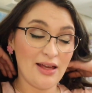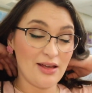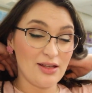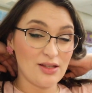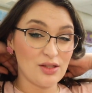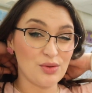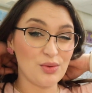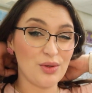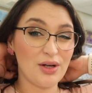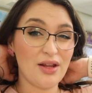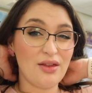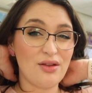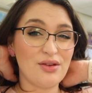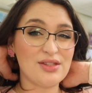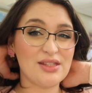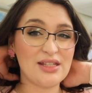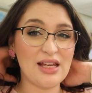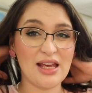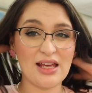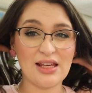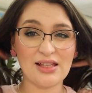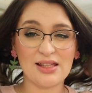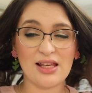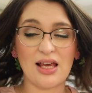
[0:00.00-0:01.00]
it's one of those
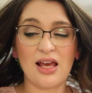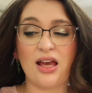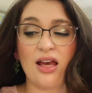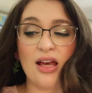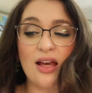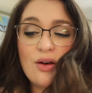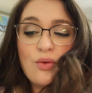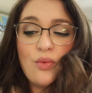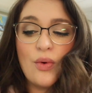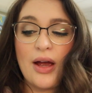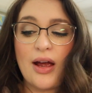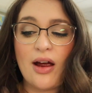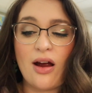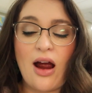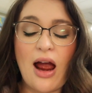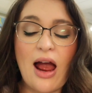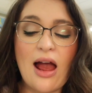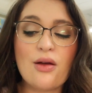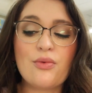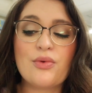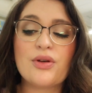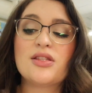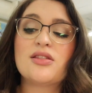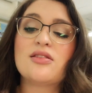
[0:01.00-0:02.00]
days where
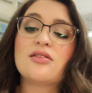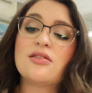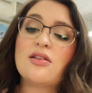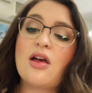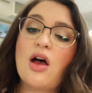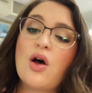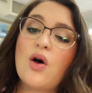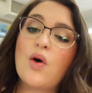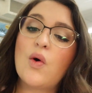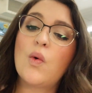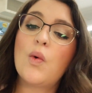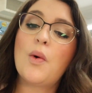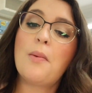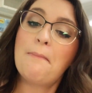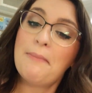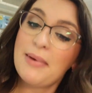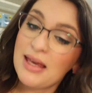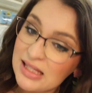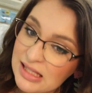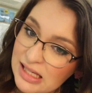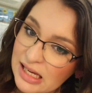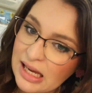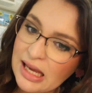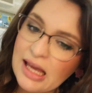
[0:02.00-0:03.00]
I was so
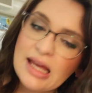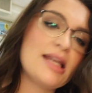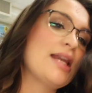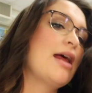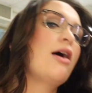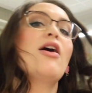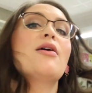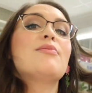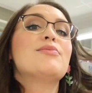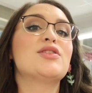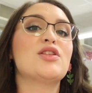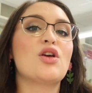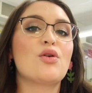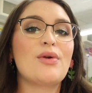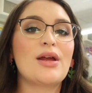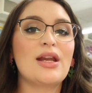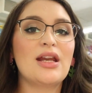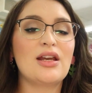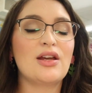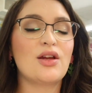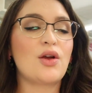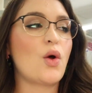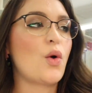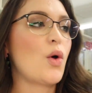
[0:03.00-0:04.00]
busy, and now I'm so
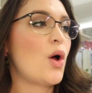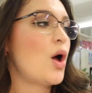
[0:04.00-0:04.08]
ready to go